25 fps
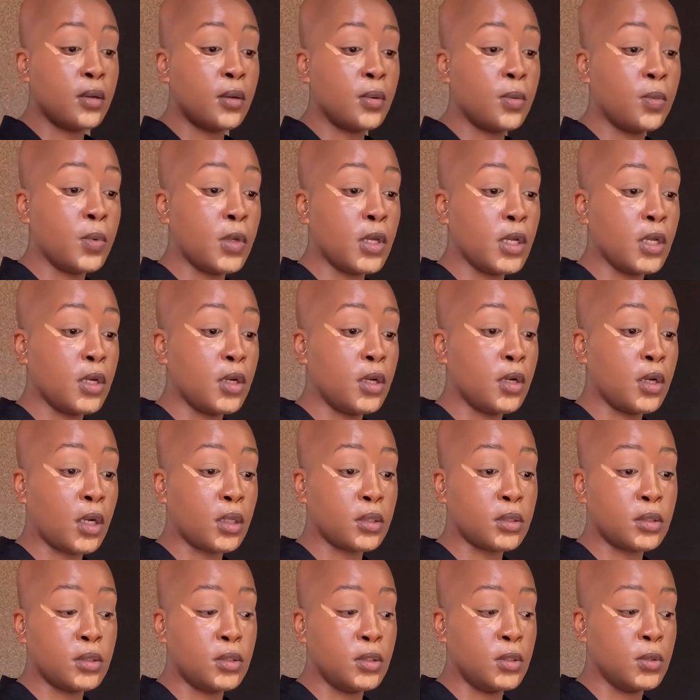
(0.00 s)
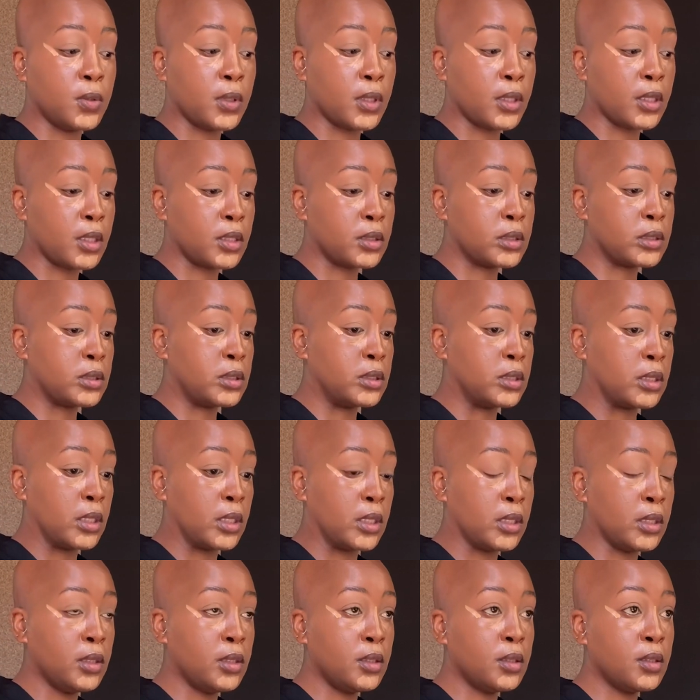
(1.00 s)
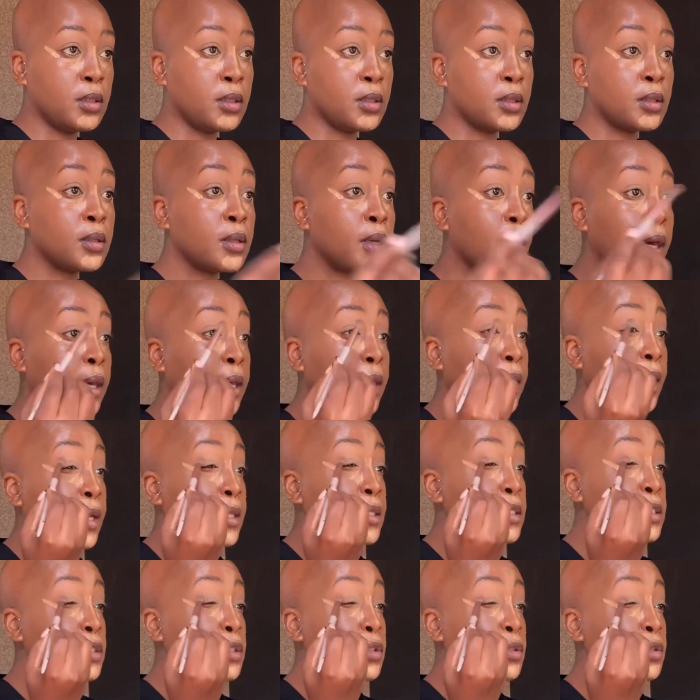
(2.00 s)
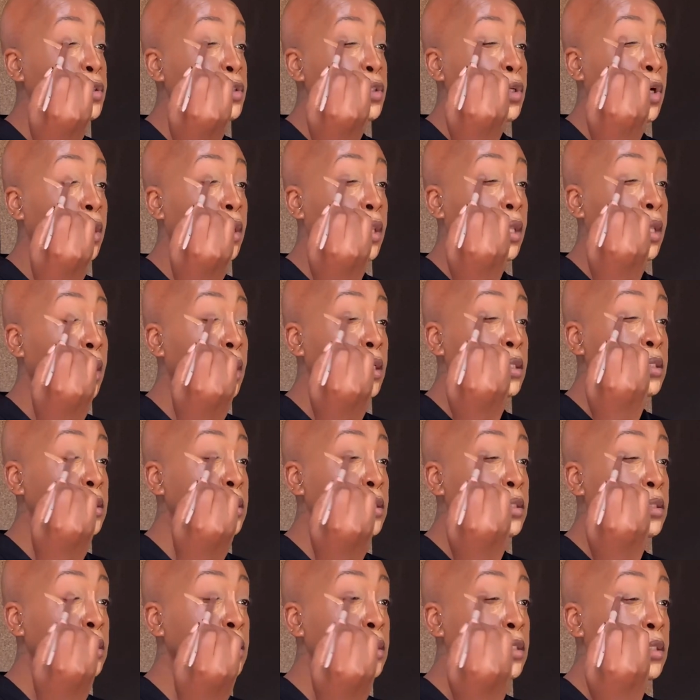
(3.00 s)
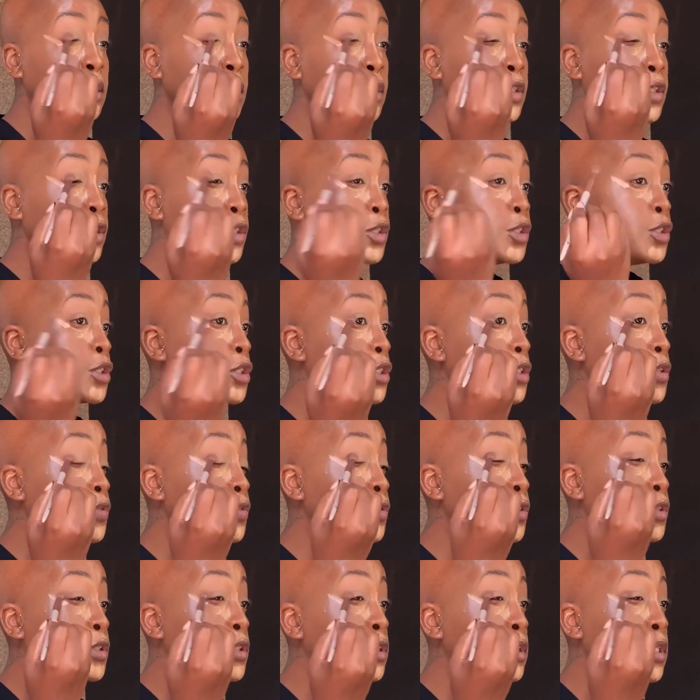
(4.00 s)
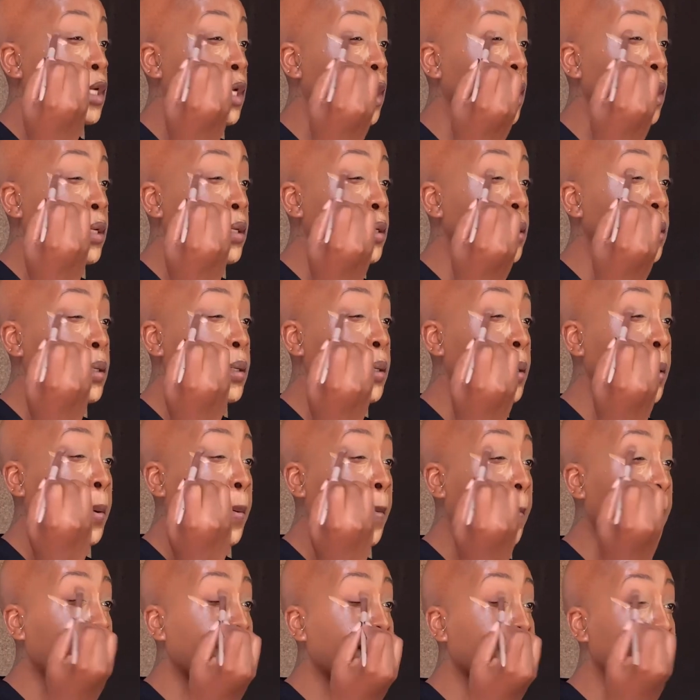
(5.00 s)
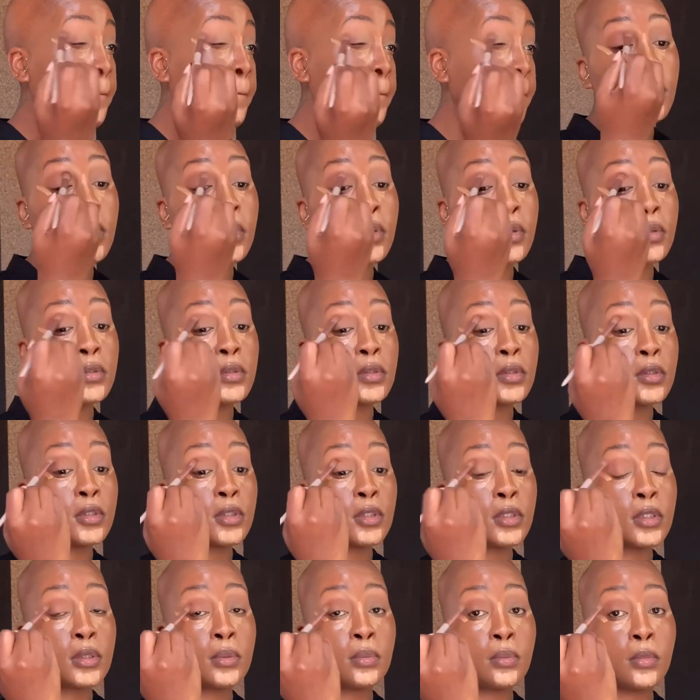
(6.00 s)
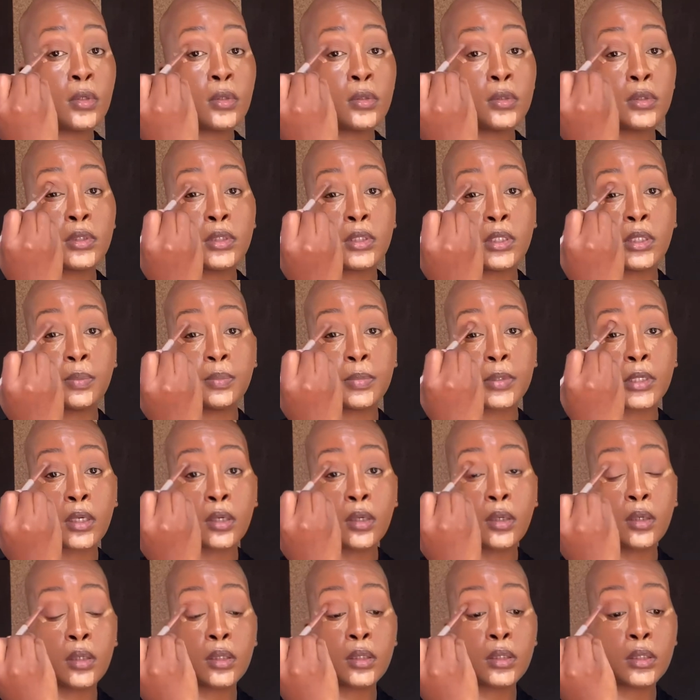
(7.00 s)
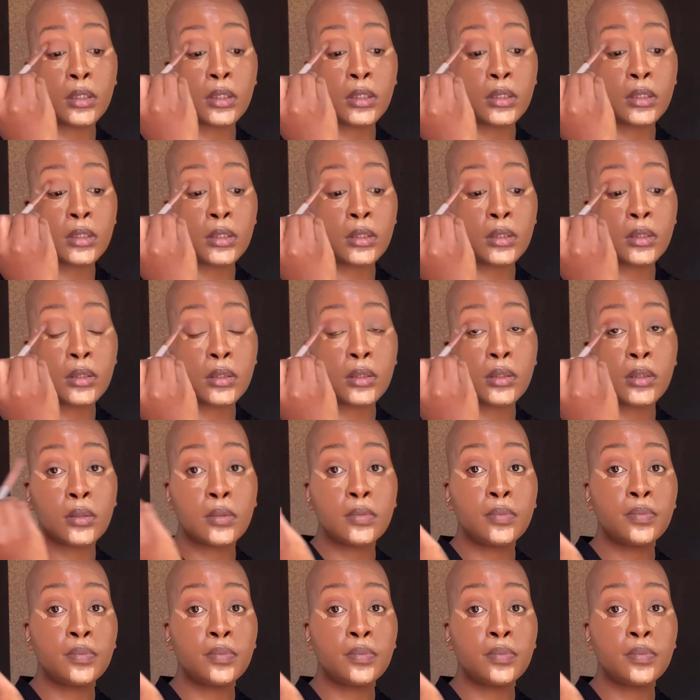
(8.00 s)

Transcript: we are not doing that today. I cancelled on that just for today. Also just mostly because